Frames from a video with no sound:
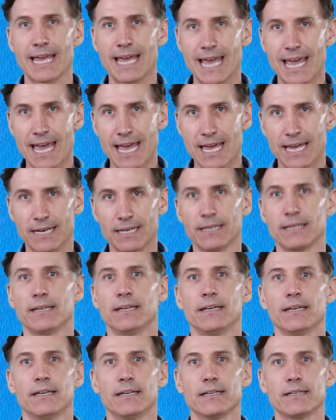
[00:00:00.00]
and
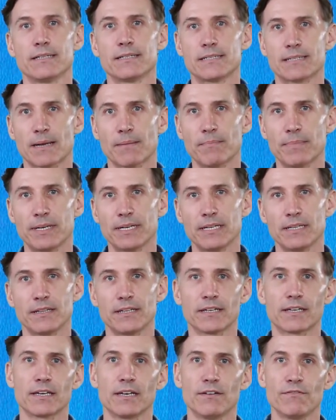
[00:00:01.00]
somebody
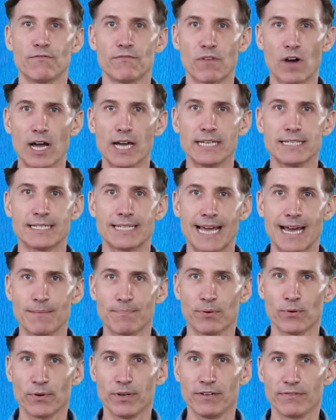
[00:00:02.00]
that can advise that
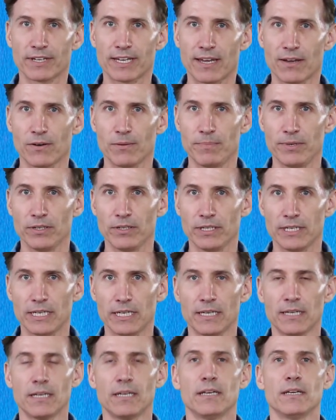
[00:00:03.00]
point of
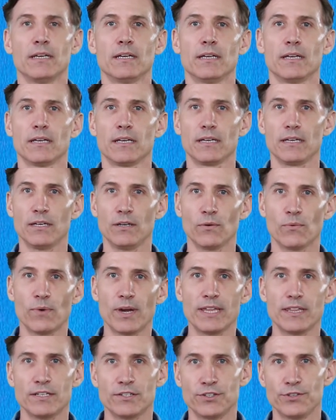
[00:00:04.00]
accountability in a
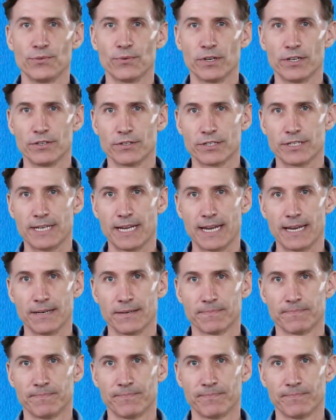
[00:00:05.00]
way that you understand.